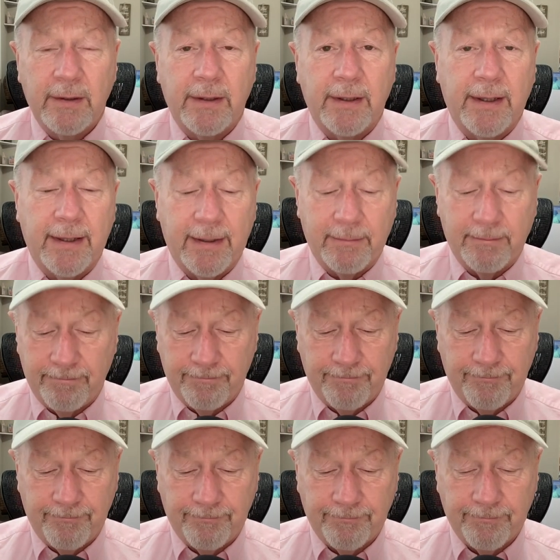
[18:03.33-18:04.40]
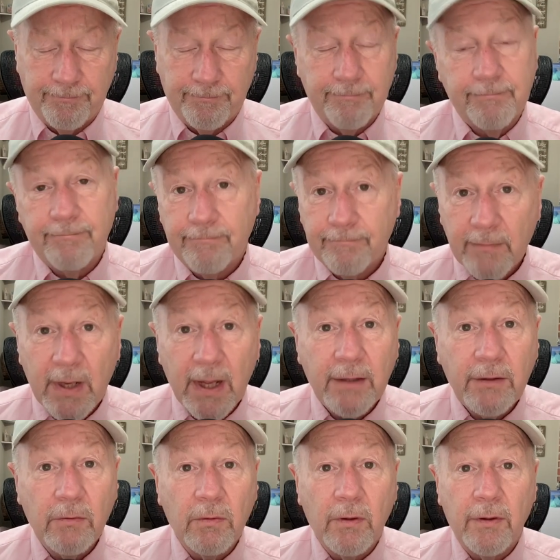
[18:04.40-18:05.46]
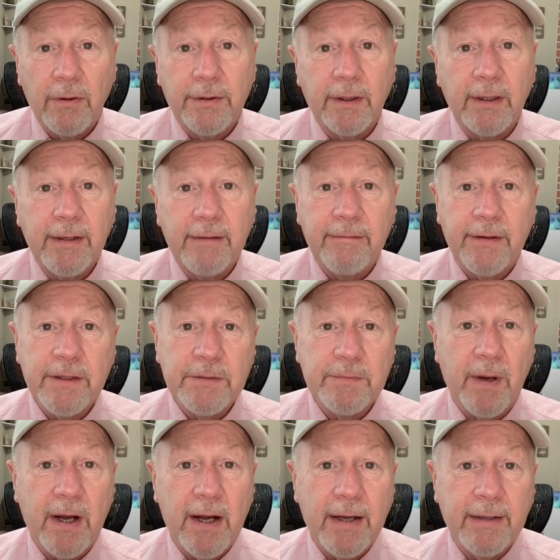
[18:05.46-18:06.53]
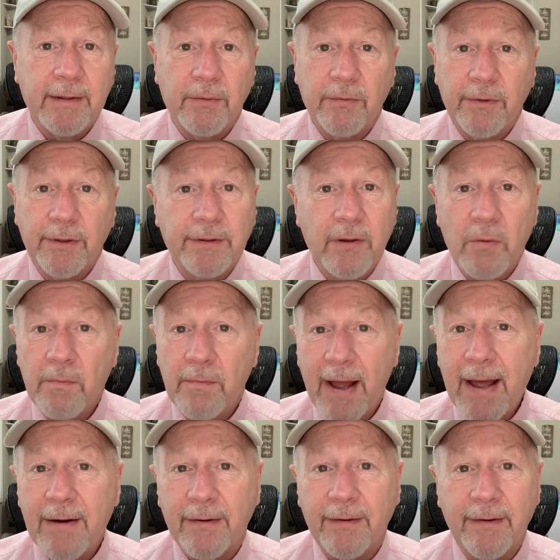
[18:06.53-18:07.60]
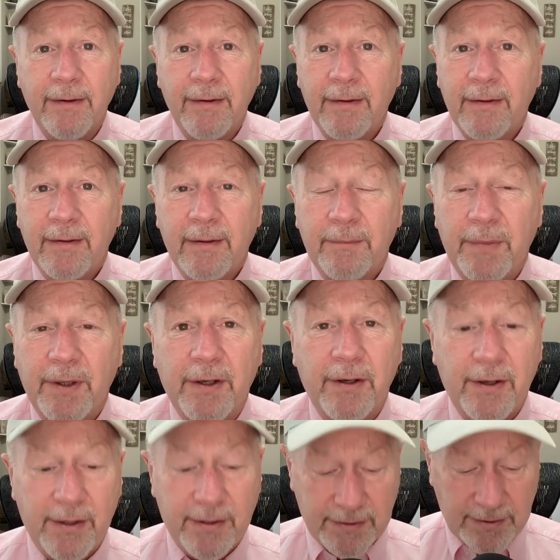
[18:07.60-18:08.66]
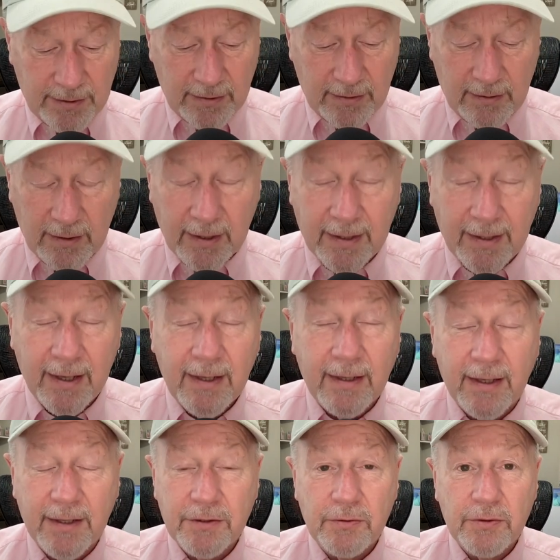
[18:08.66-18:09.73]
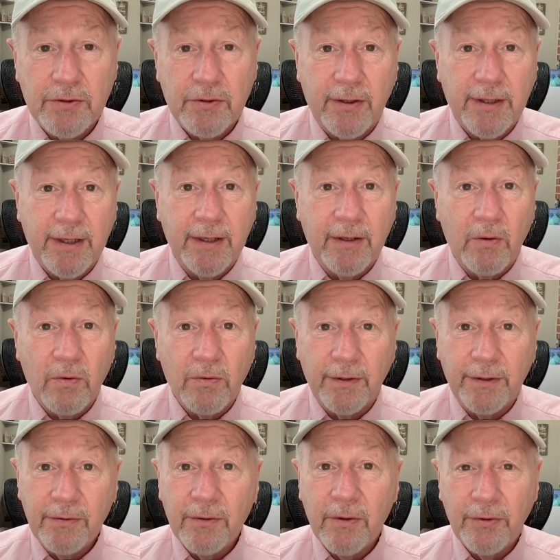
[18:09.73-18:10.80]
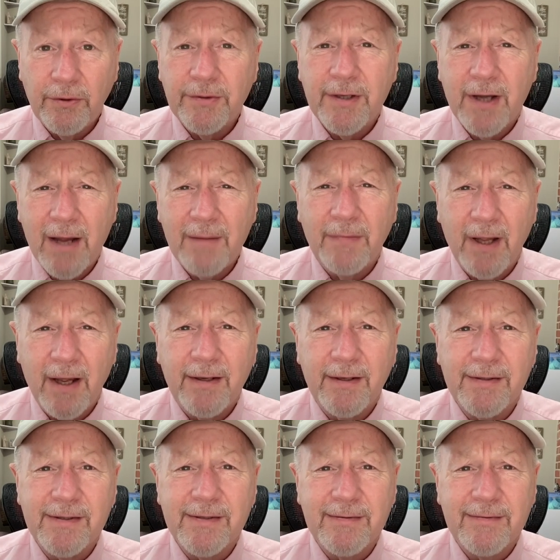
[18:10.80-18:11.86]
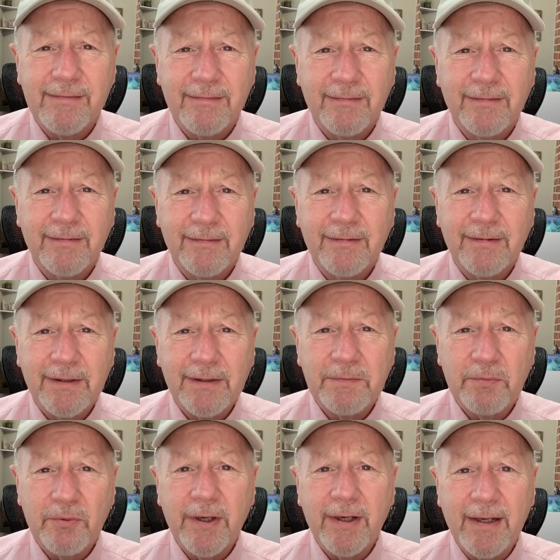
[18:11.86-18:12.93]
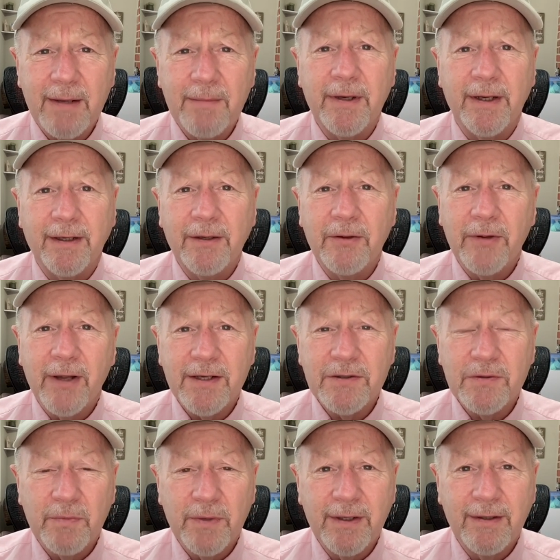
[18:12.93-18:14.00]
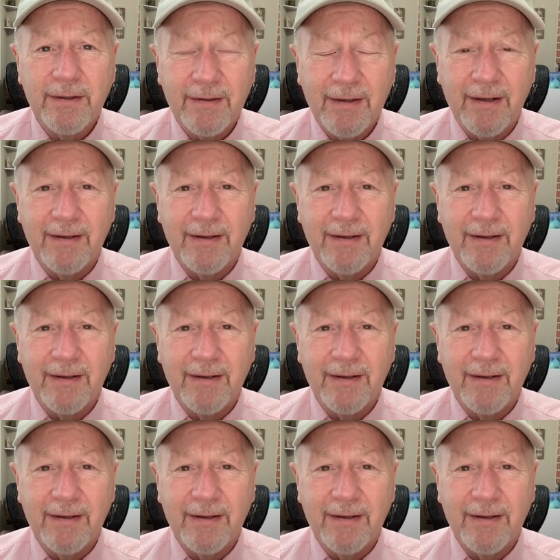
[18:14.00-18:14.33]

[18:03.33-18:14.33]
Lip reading: Um, and you'll learn to leave things behind that really don't matter, because again, as you start to get older, your timeline it's pretty limited. You only got so many.